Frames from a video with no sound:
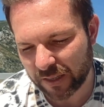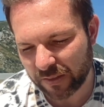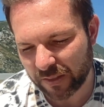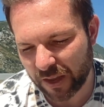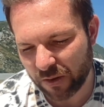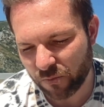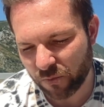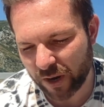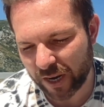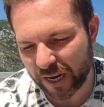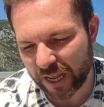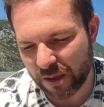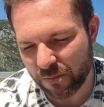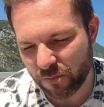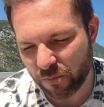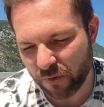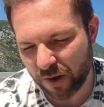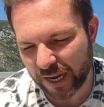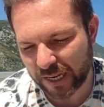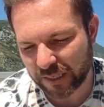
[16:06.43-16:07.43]
They really
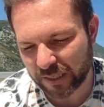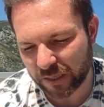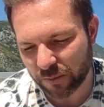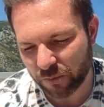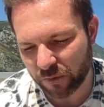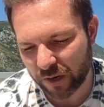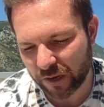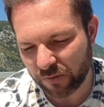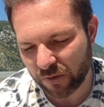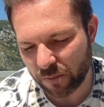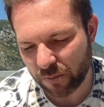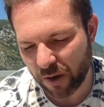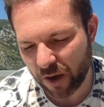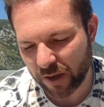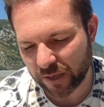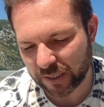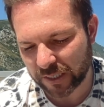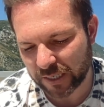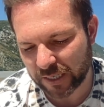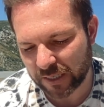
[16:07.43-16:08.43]
embraced the preview
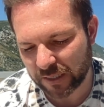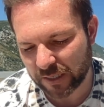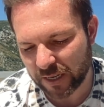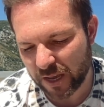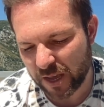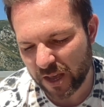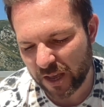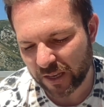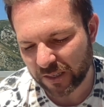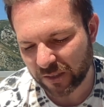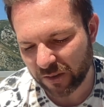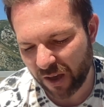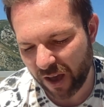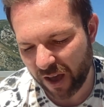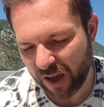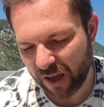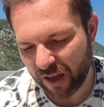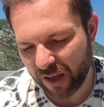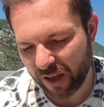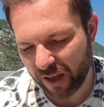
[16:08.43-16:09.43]
parties. So,
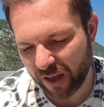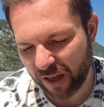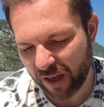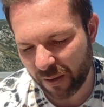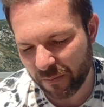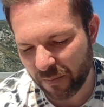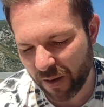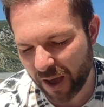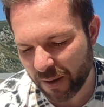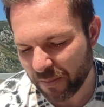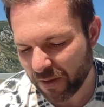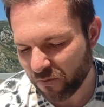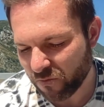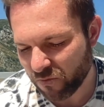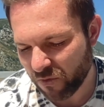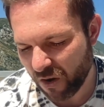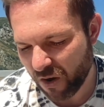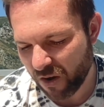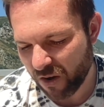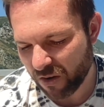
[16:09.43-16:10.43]
I might be
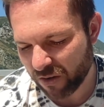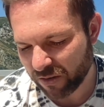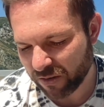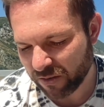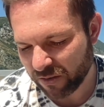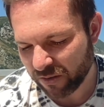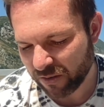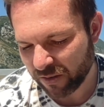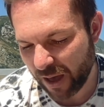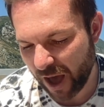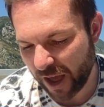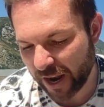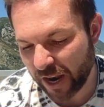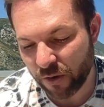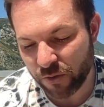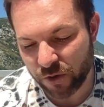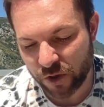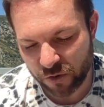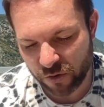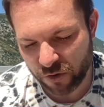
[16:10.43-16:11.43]
wrong. I
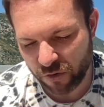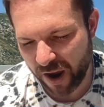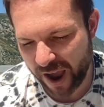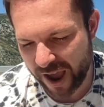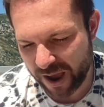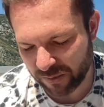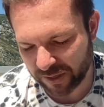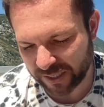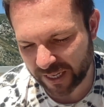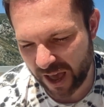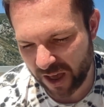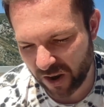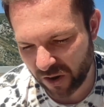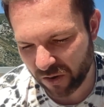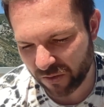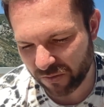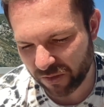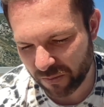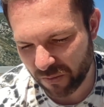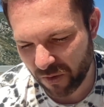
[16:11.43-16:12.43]
know Ukraine was at a
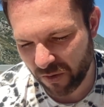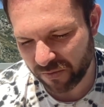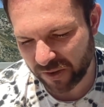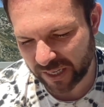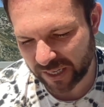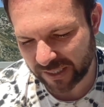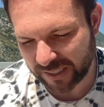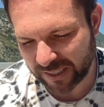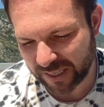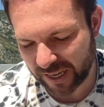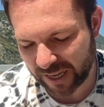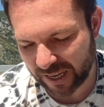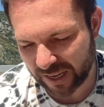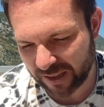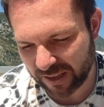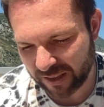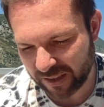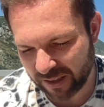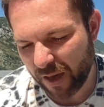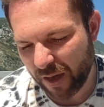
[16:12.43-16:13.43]
lot of them,
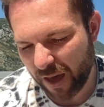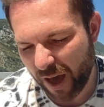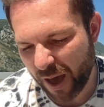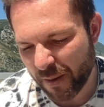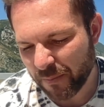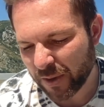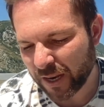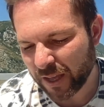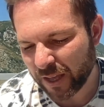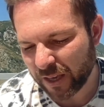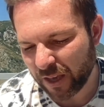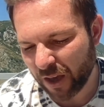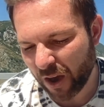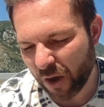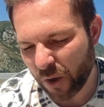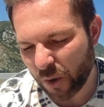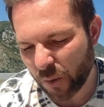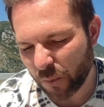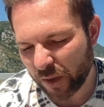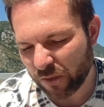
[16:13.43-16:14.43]
obviously. I'm gonna
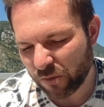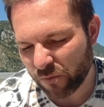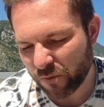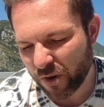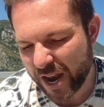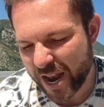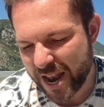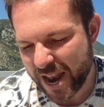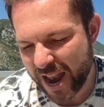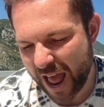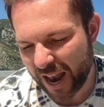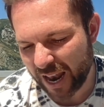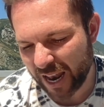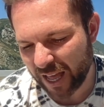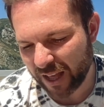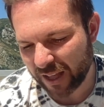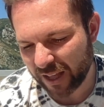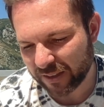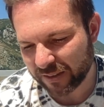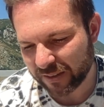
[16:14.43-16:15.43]
go with
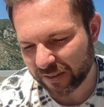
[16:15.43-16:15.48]
Ranella.